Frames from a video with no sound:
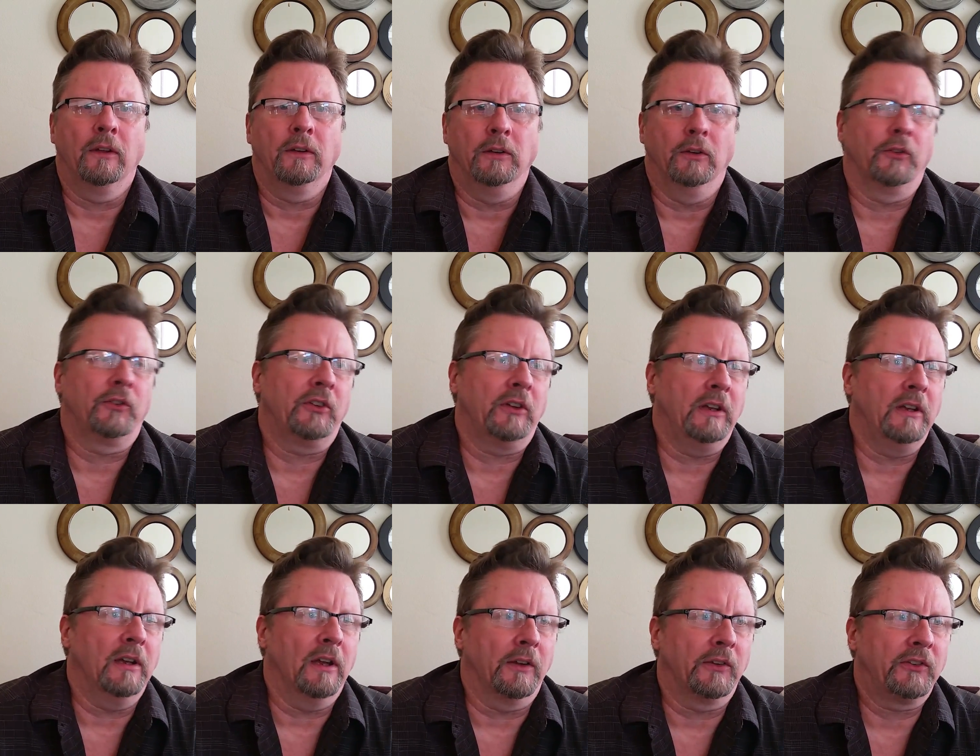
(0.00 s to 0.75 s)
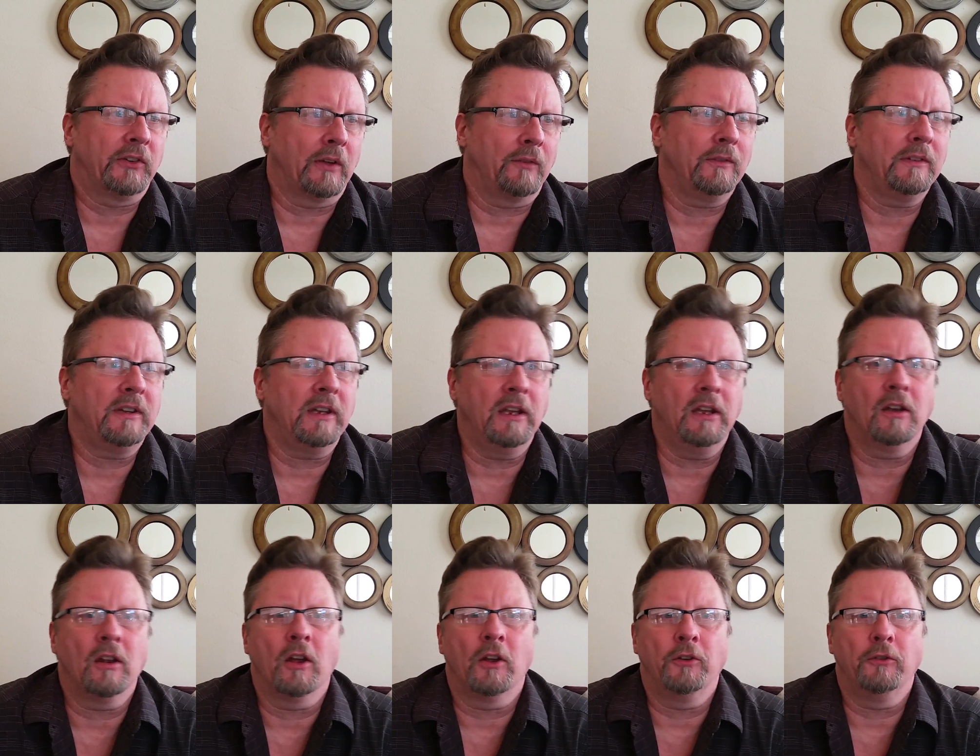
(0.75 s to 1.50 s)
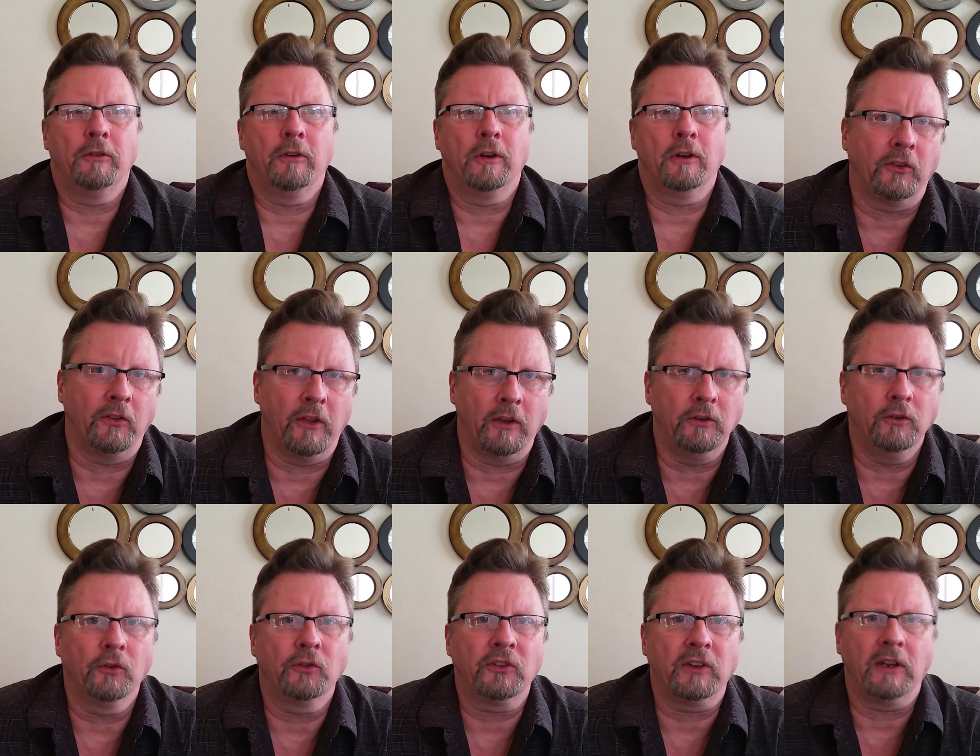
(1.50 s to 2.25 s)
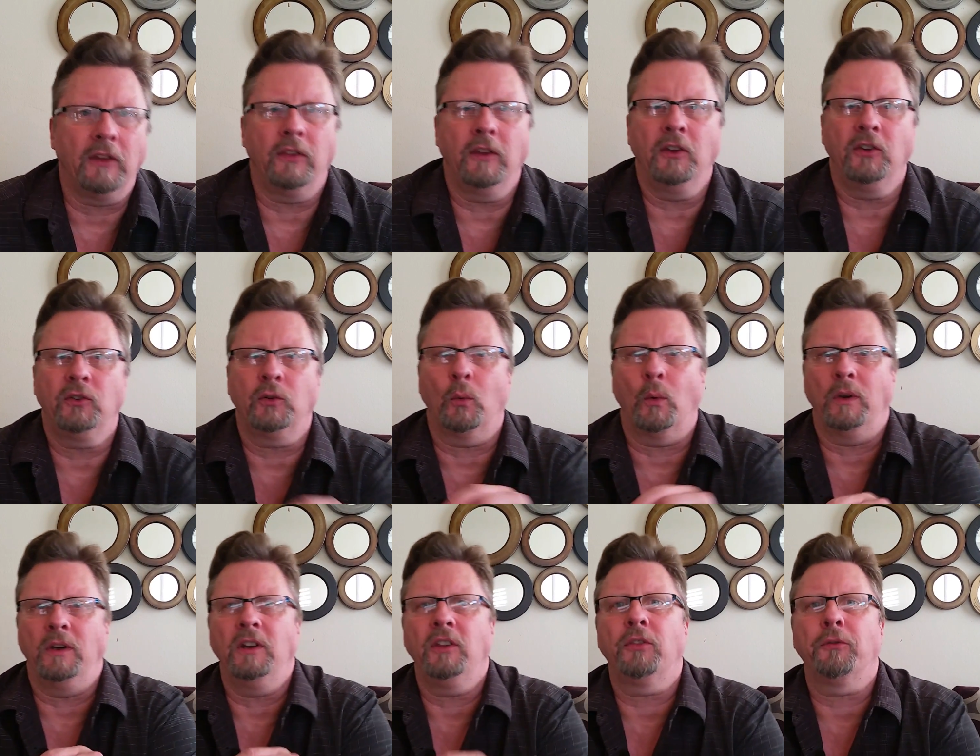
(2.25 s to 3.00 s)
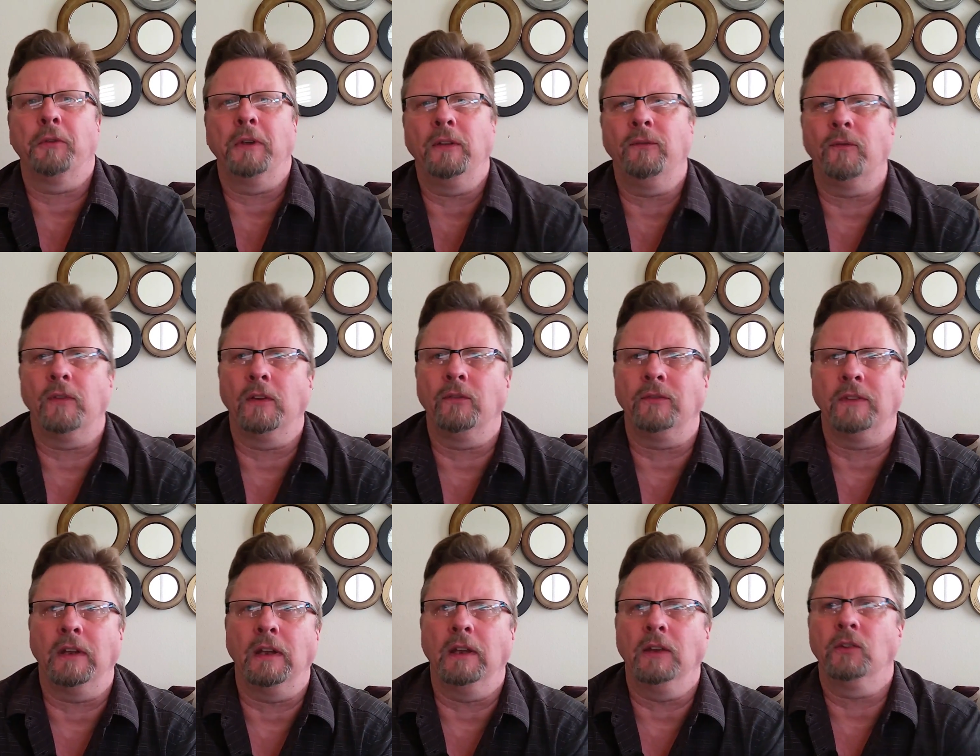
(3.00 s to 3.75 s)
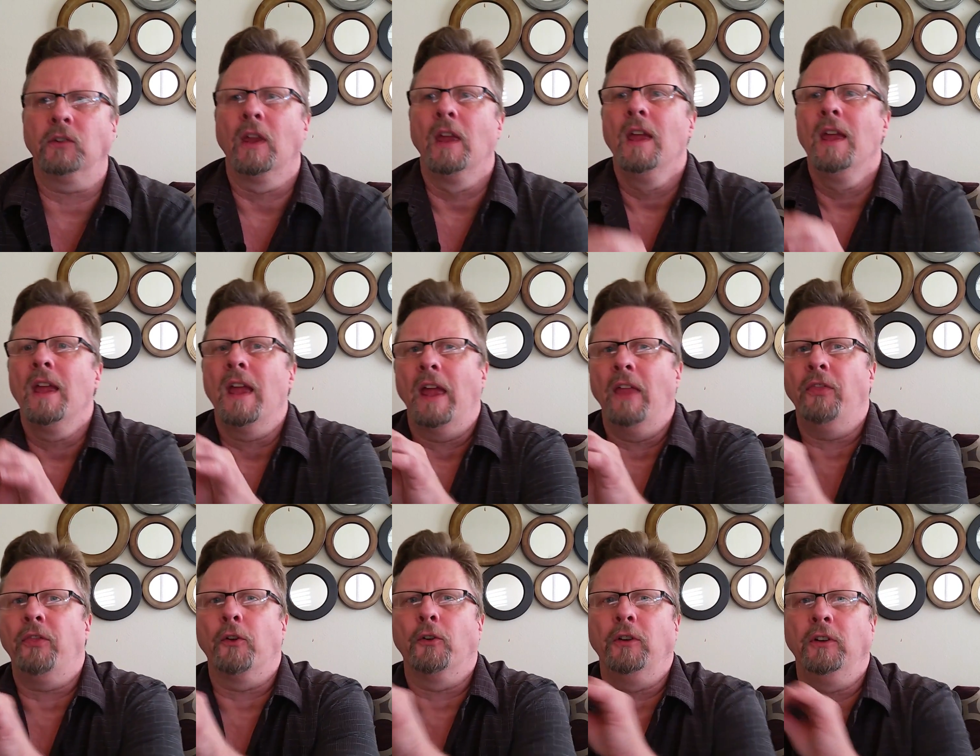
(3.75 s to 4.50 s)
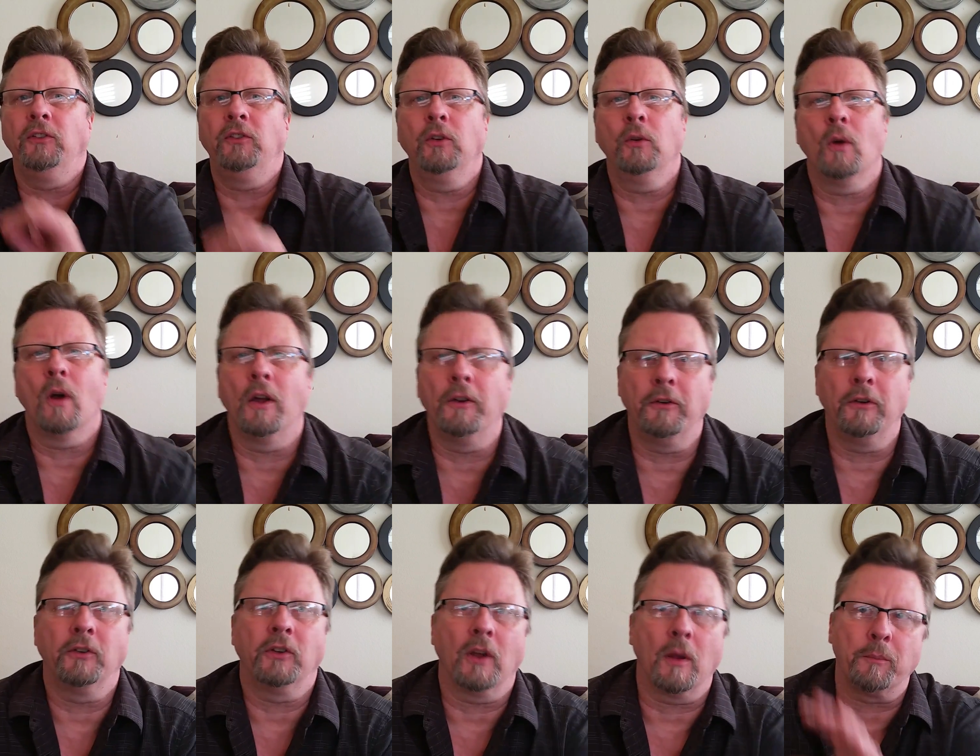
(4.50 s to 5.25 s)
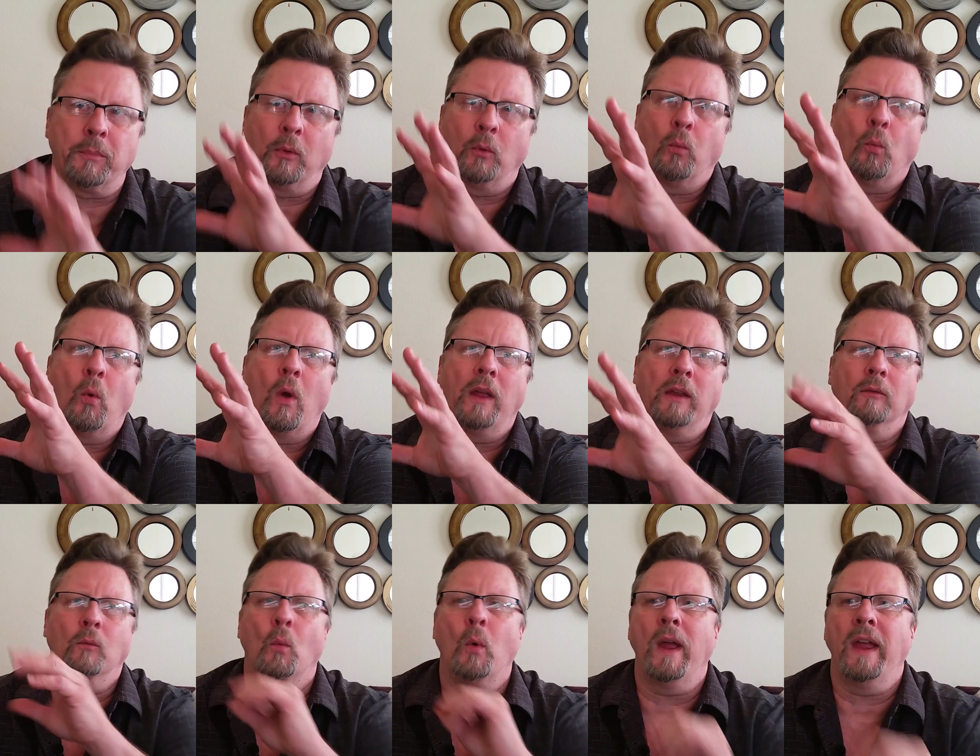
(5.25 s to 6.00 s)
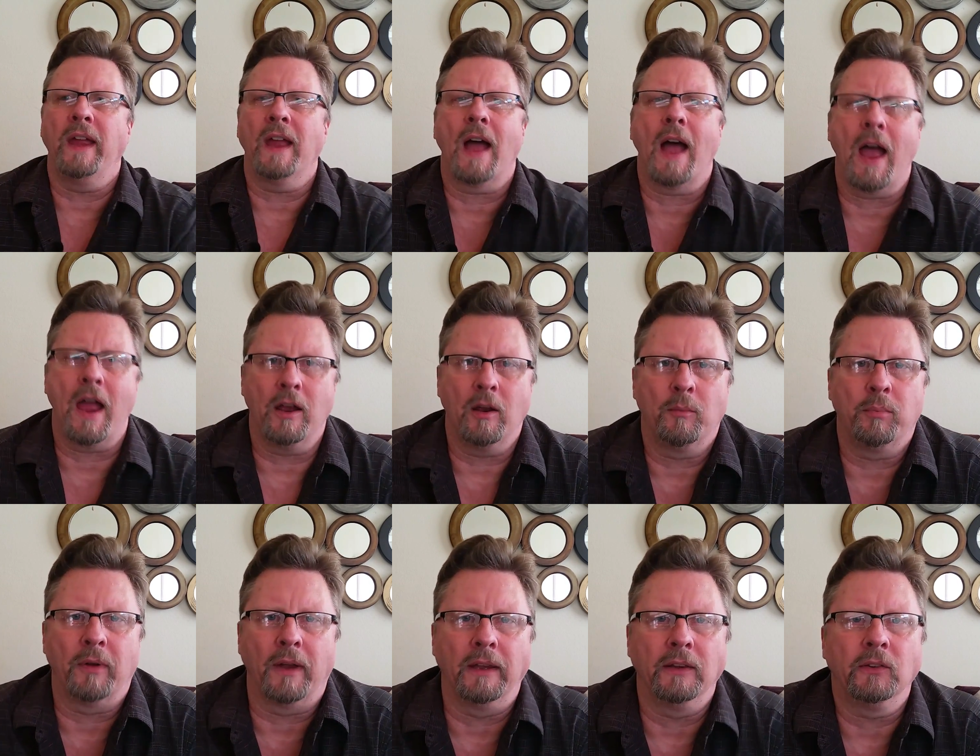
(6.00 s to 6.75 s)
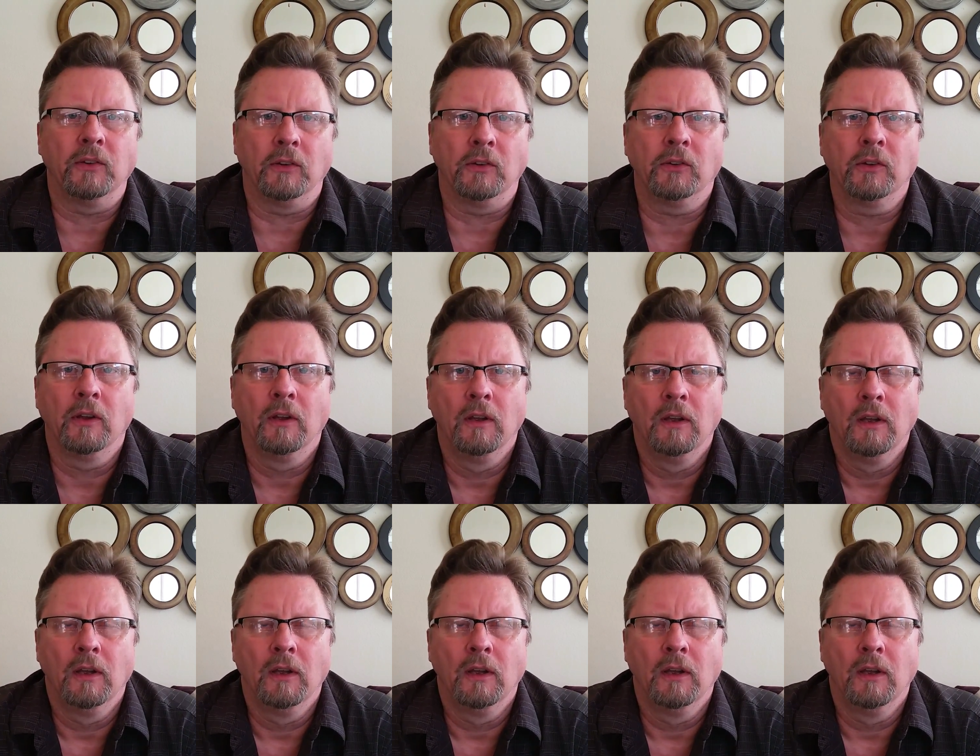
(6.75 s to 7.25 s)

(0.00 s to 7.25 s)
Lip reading: You'll see a 1700, and then you'll see these 2350s and 3200s up at way higher prices.